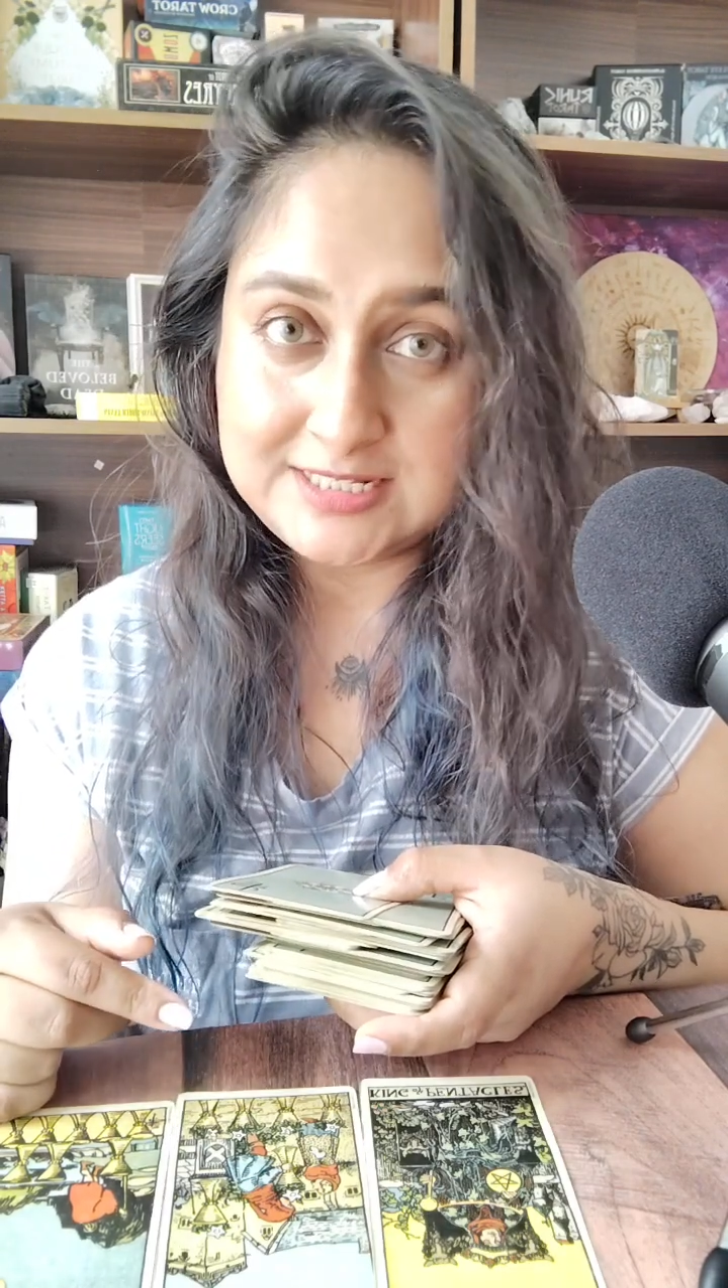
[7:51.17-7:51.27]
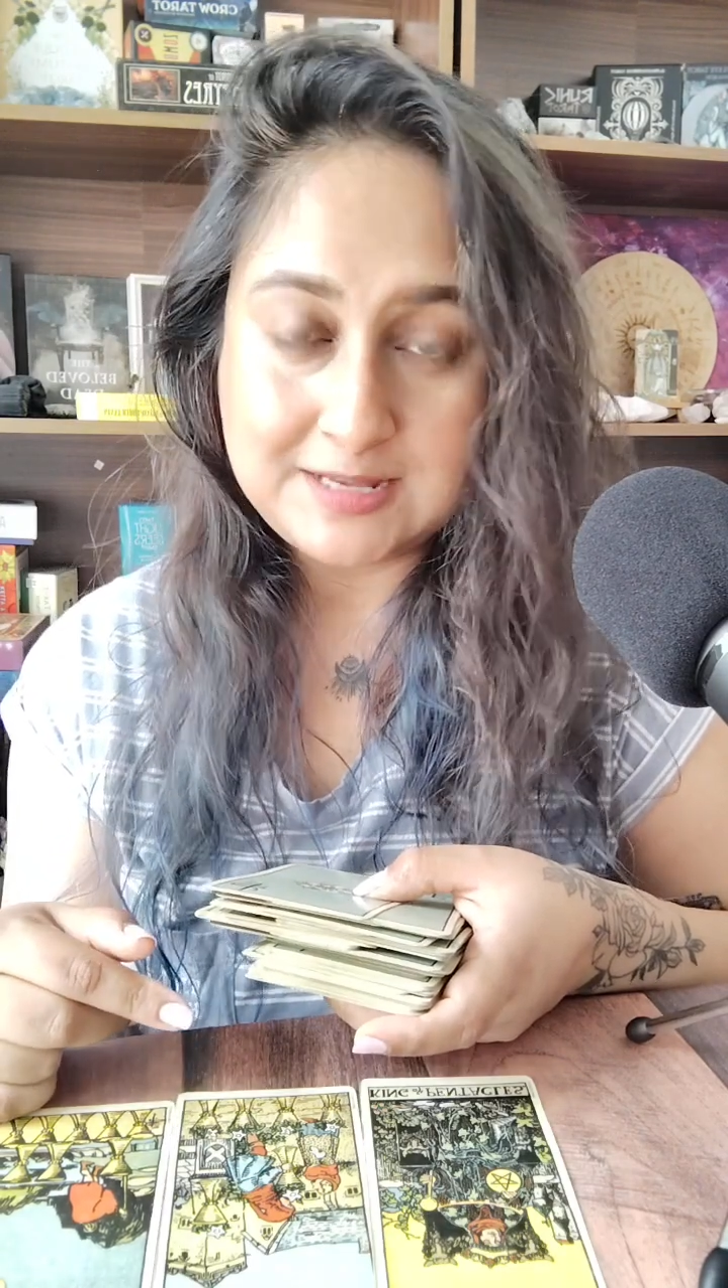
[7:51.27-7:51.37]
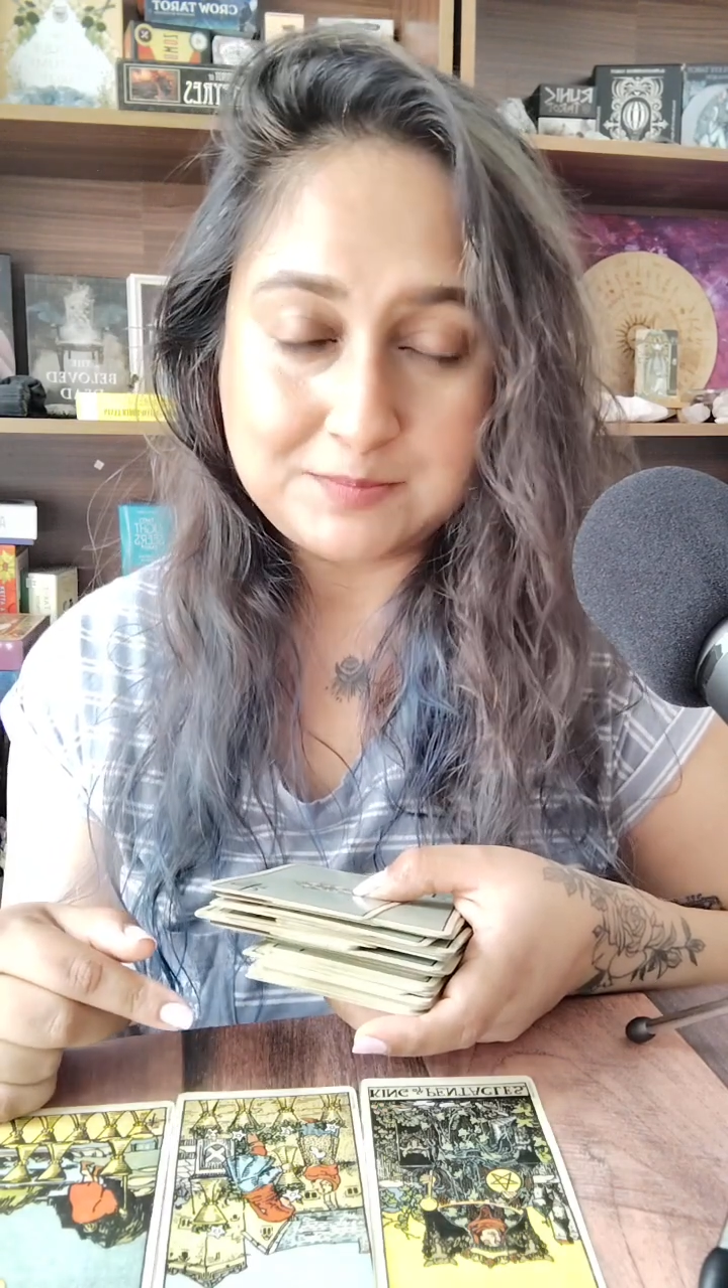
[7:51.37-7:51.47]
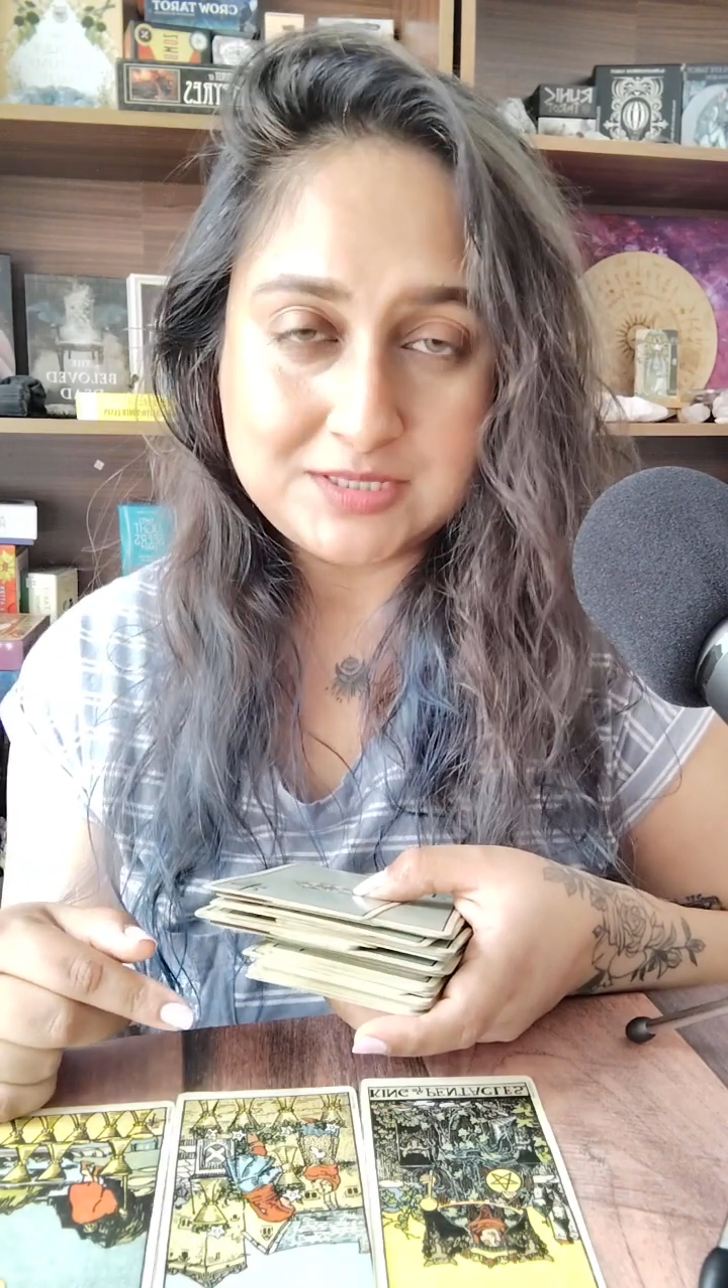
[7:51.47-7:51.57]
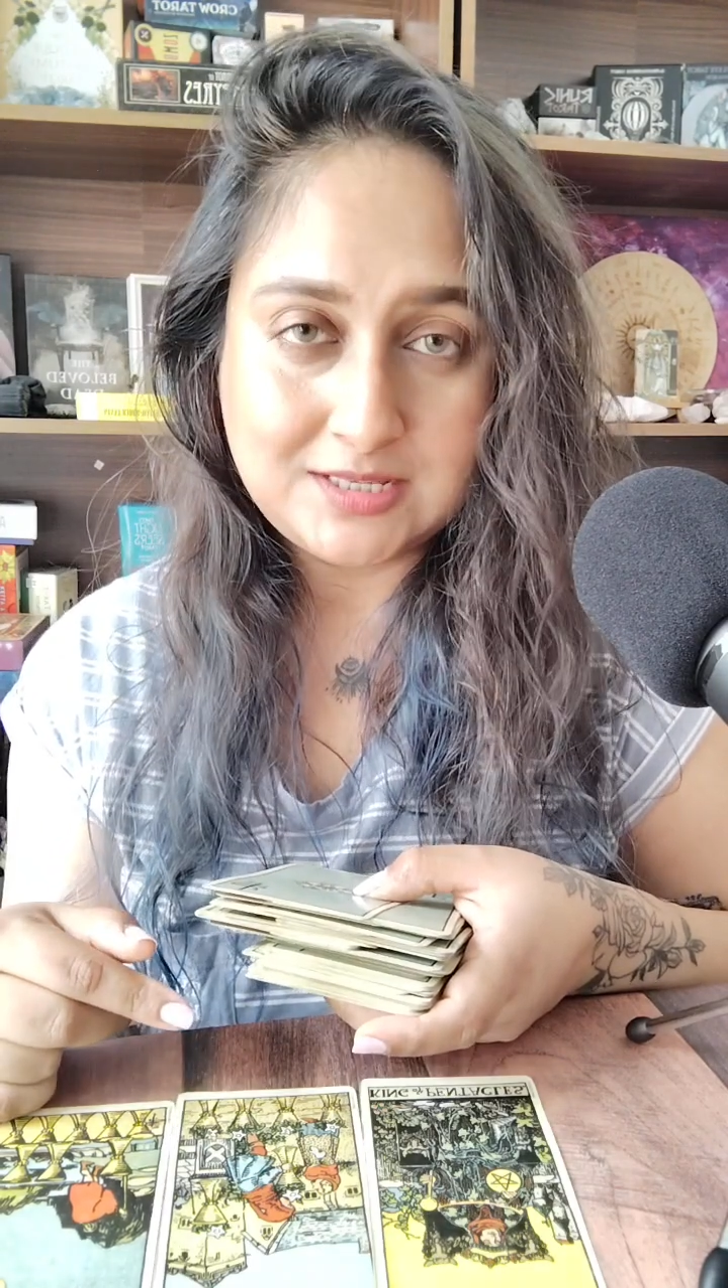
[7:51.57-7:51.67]

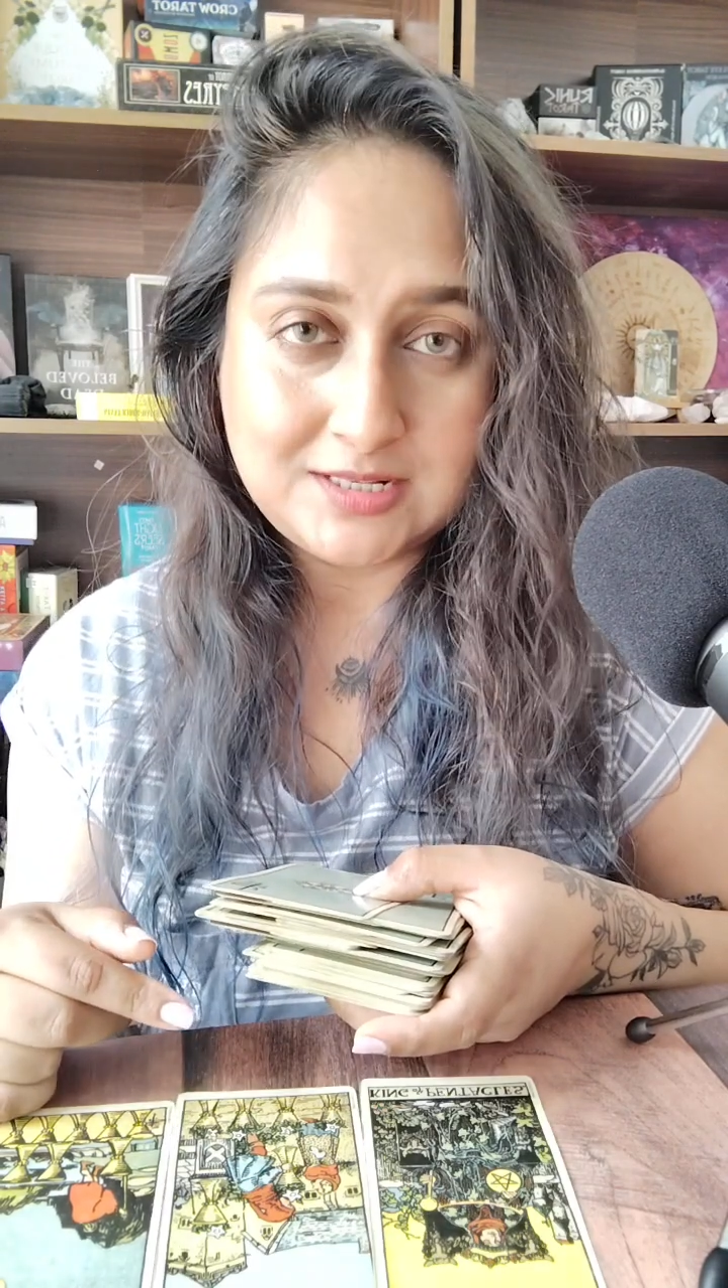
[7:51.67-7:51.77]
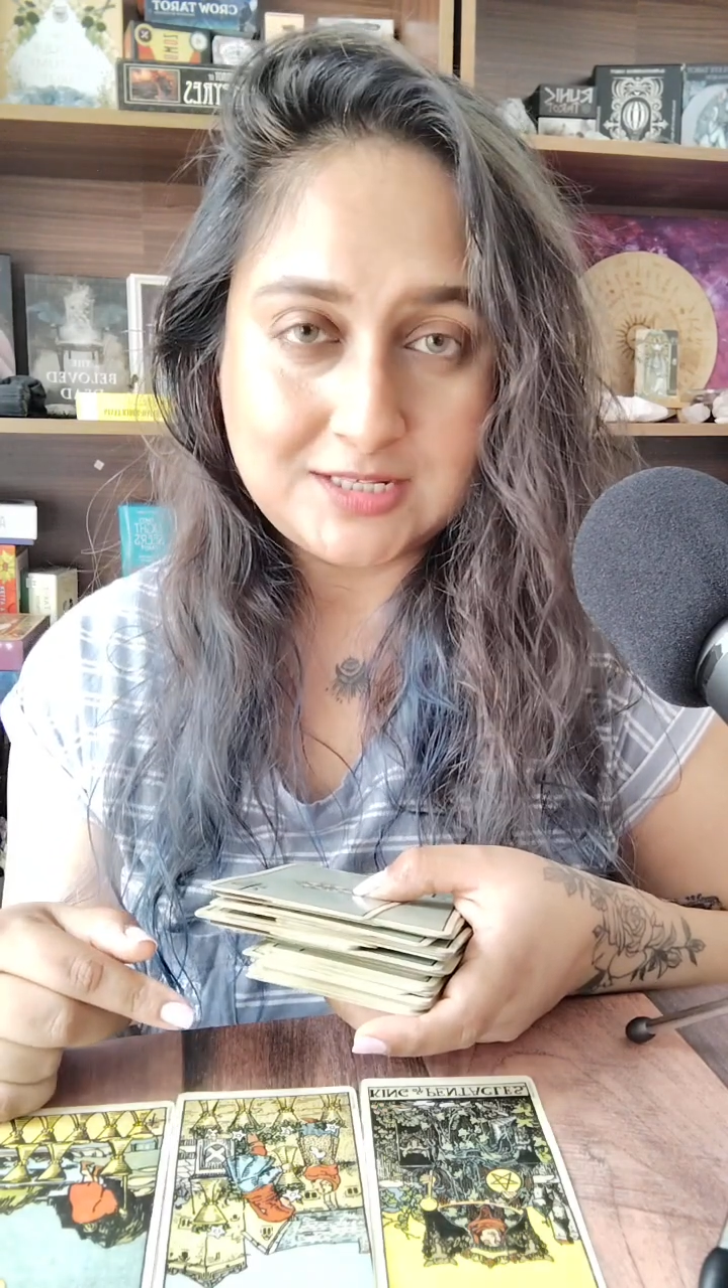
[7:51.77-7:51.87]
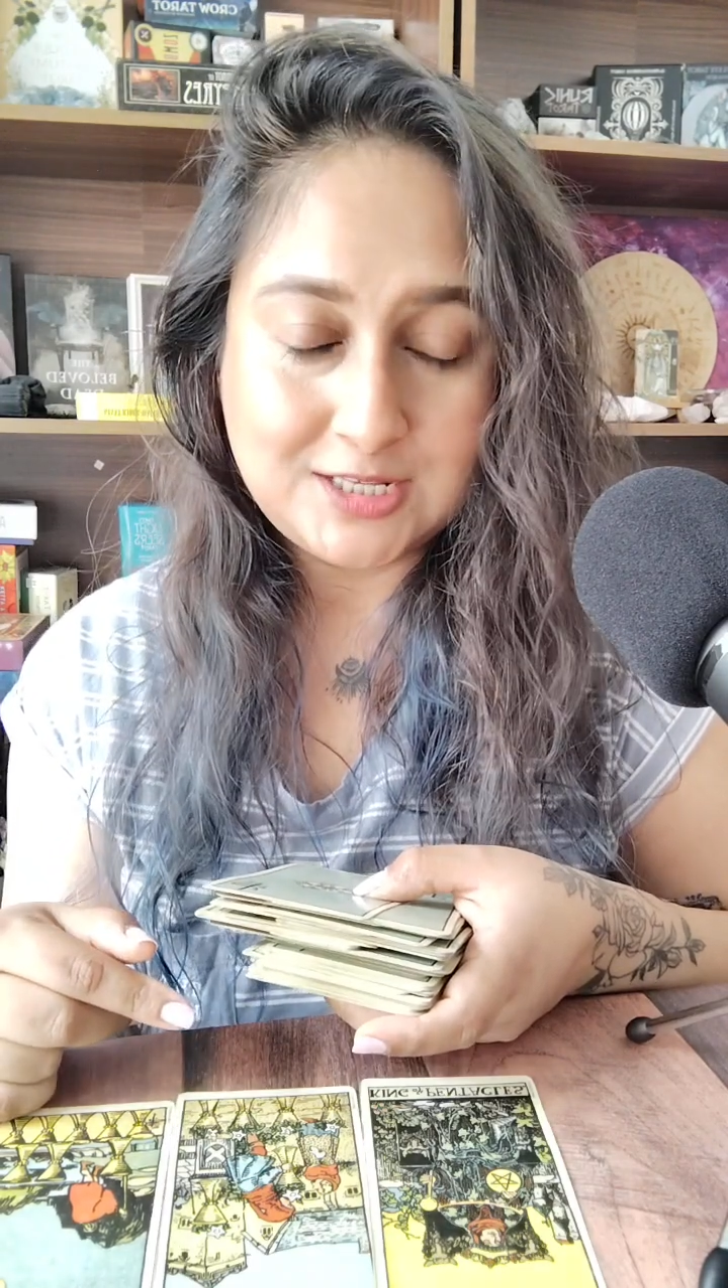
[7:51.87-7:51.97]
steps in